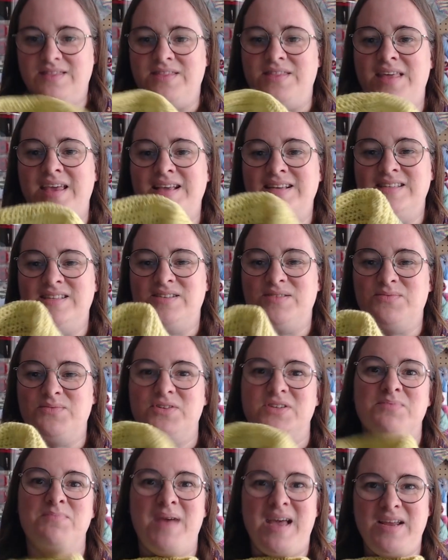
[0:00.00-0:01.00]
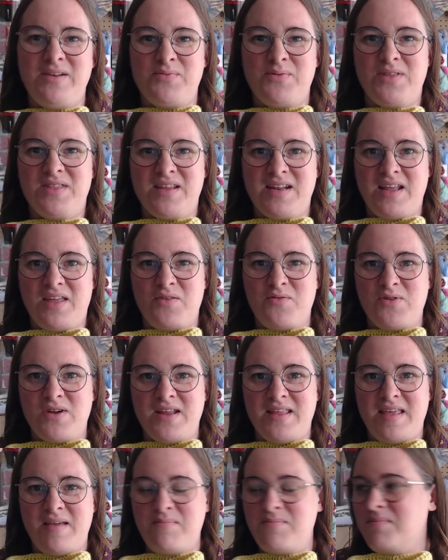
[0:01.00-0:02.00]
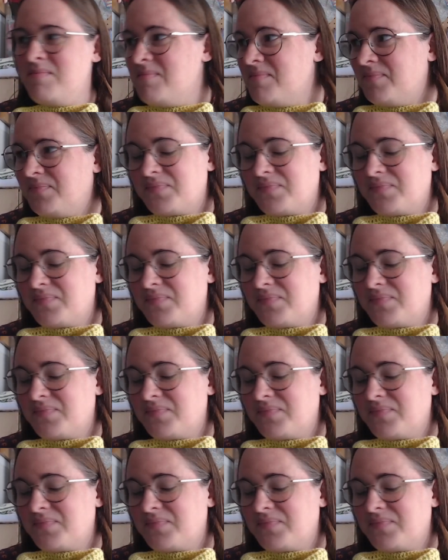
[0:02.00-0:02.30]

This was made with another one of them